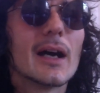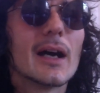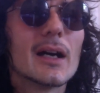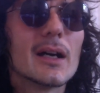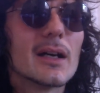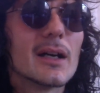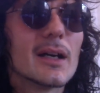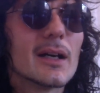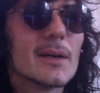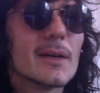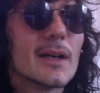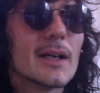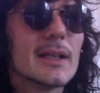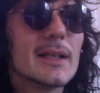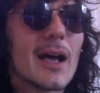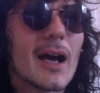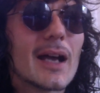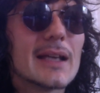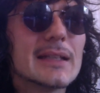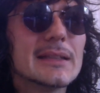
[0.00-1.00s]

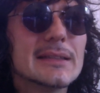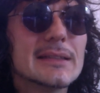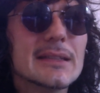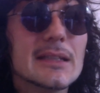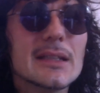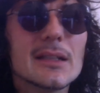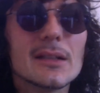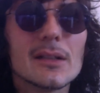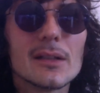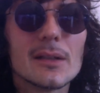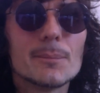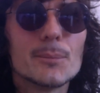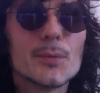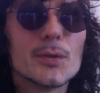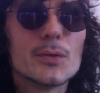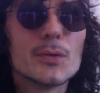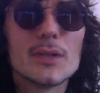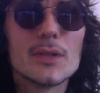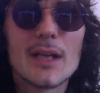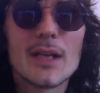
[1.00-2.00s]
an ideal, a
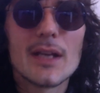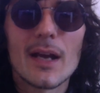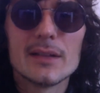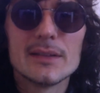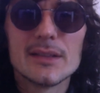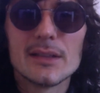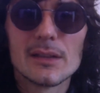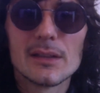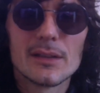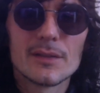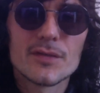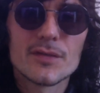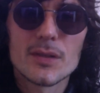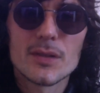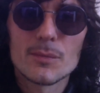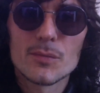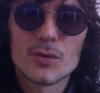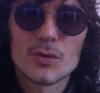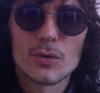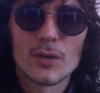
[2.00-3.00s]
beauty ideal of
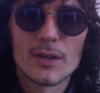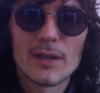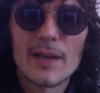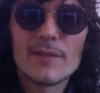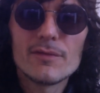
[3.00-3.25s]
some sort.